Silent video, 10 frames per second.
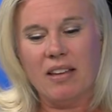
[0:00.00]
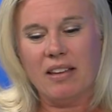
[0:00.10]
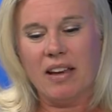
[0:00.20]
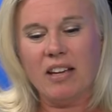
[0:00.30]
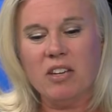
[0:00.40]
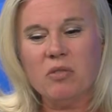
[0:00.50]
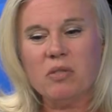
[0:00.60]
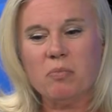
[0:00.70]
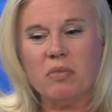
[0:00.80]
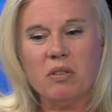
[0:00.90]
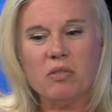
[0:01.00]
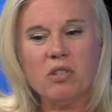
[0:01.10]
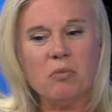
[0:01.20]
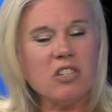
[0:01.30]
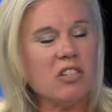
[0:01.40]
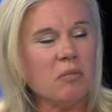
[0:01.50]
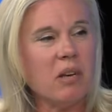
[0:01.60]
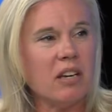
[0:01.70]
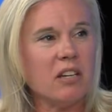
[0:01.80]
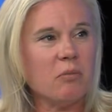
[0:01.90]
Yeah, he was too much in a
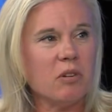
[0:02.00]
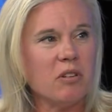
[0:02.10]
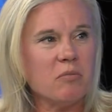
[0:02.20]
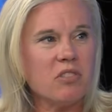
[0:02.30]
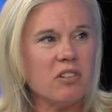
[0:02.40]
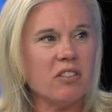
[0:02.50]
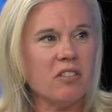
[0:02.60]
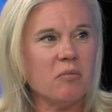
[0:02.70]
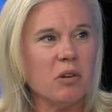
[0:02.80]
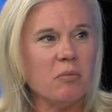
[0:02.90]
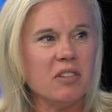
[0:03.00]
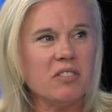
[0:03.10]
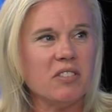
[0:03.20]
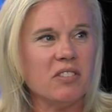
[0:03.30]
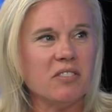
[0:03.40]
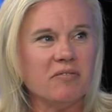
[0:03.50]
panic mode, I'm sure, at the moment to...